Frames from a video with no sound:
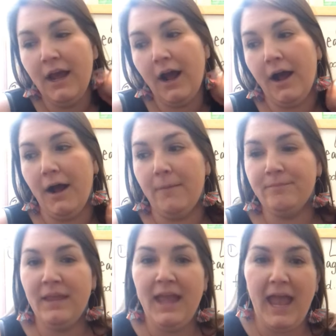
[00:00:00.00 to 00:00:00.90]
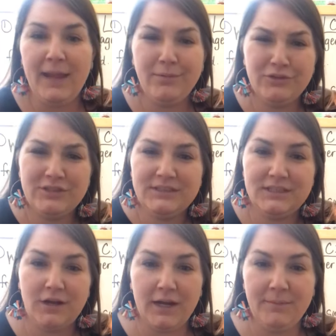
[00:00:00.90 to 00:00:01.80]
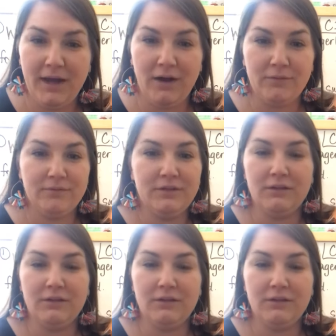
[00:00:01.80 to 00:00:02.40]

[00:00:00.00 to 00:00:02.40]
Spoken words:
able just to talk about